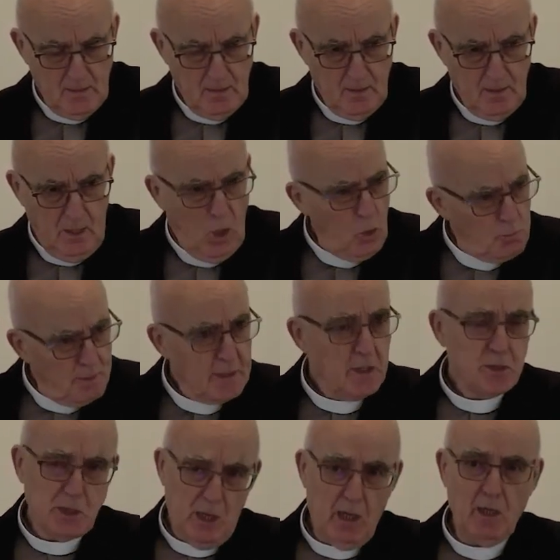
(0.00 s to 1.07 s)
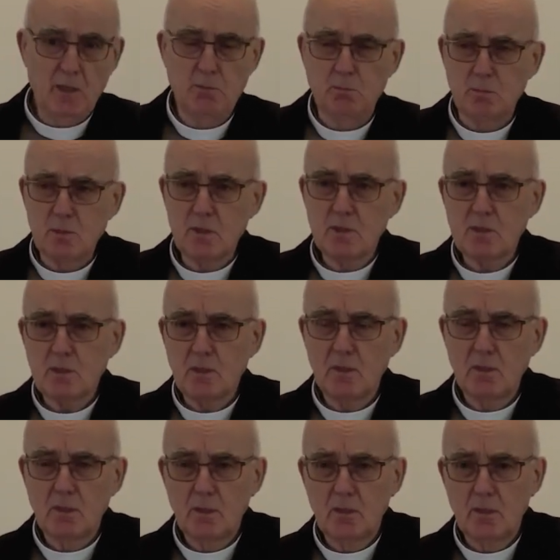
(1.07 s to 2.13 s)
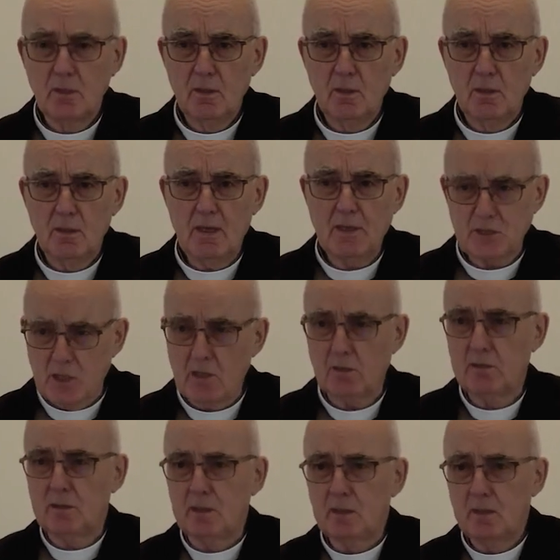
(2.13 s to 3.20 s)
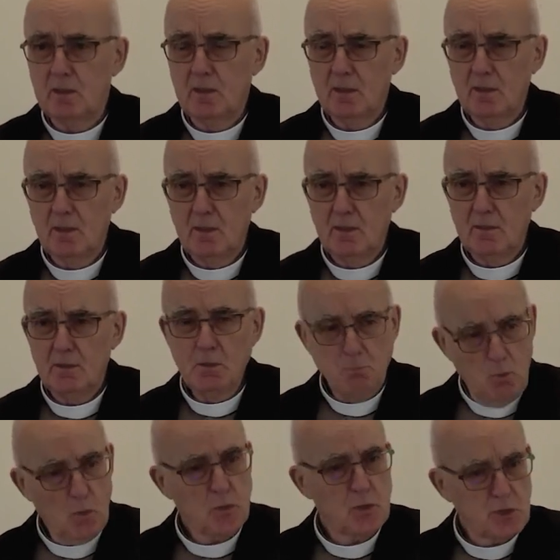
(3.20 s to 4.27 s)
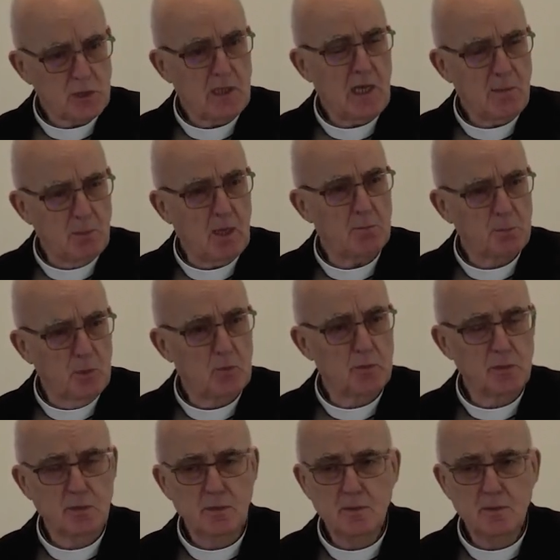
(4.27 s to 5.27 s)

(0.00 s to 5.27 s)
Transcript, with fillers: how many times exactly did Moses climb that mountain?